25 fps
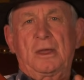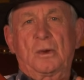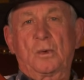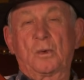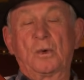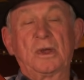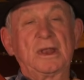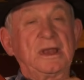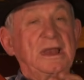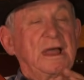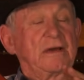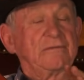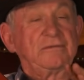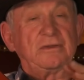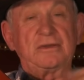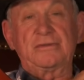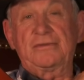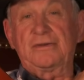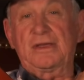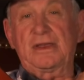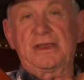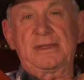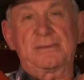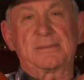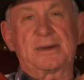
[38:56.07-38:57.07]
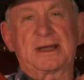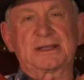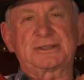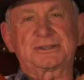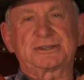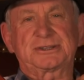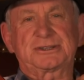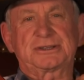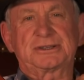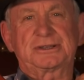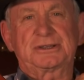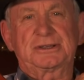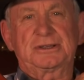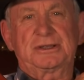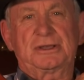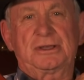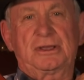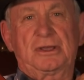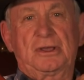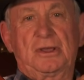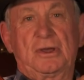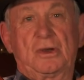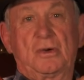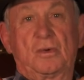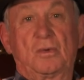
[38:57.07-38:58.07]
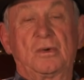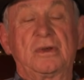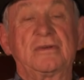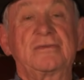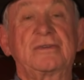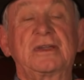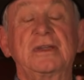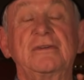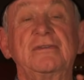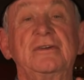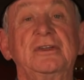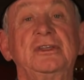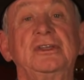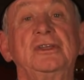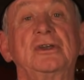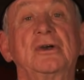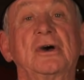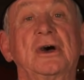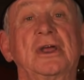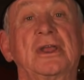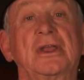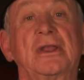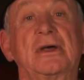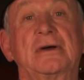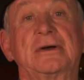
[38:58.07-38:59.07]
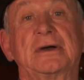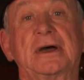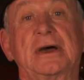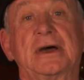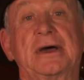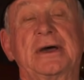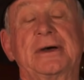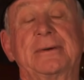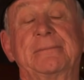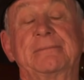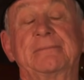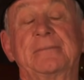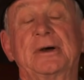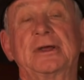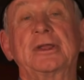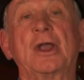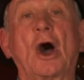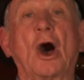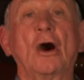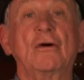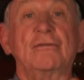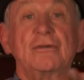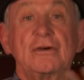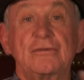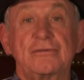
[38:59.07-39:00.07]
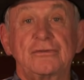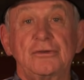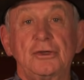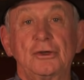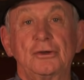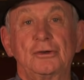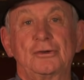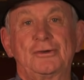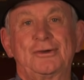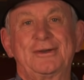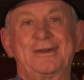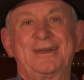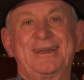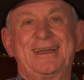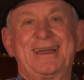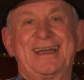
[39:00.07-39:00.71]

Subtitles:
We love you very much. We've given you an overview